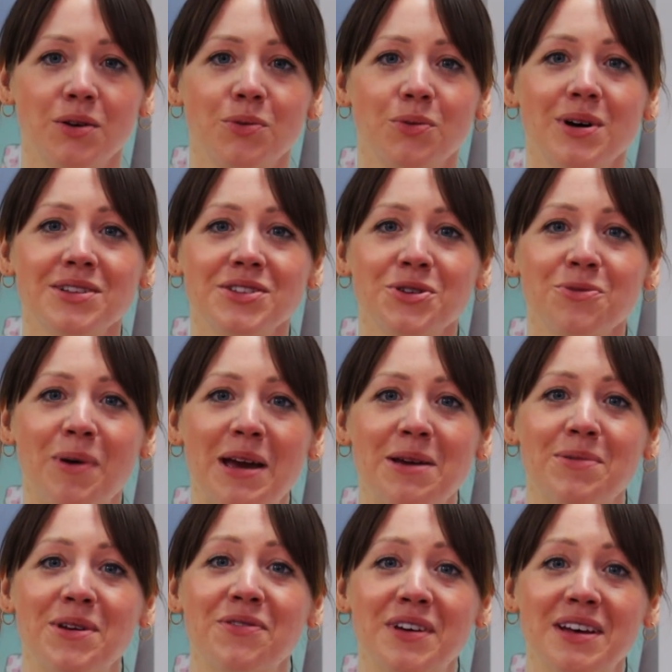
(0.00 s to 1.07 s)
Once your
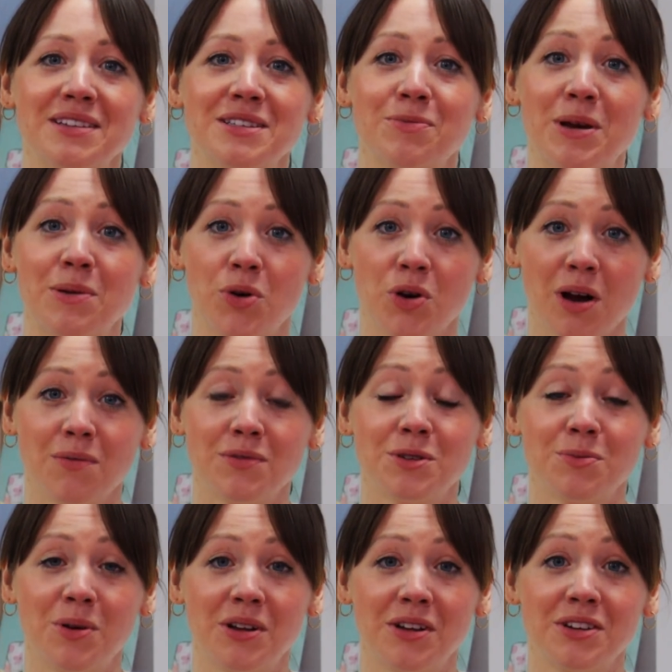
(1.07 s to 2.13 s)
baby feels a bit more
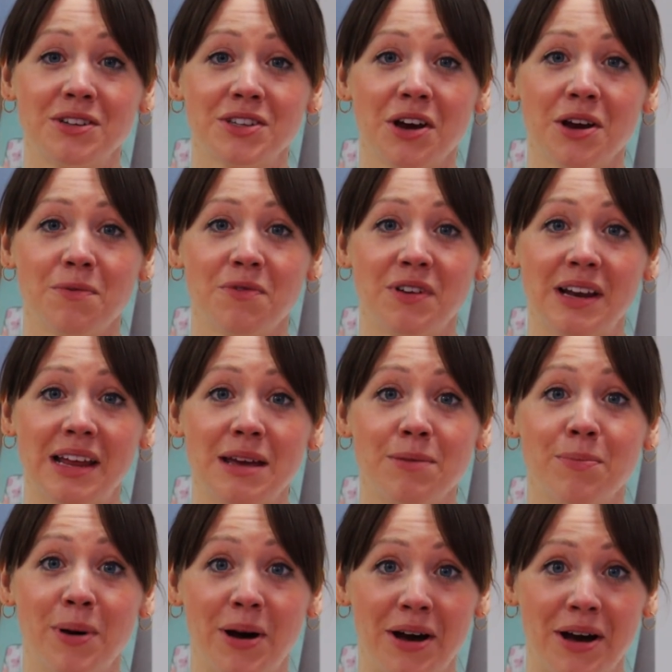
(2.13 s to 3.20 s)
comfortable and has hopefully
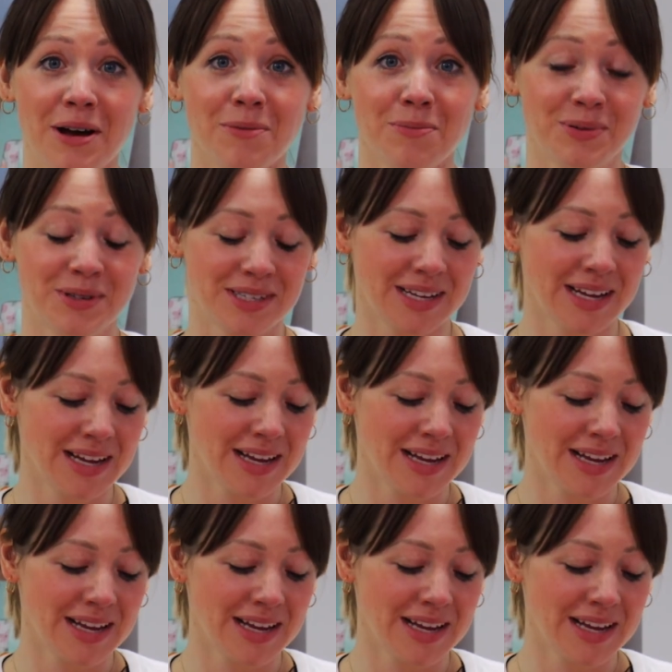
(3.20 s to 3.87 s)
burped,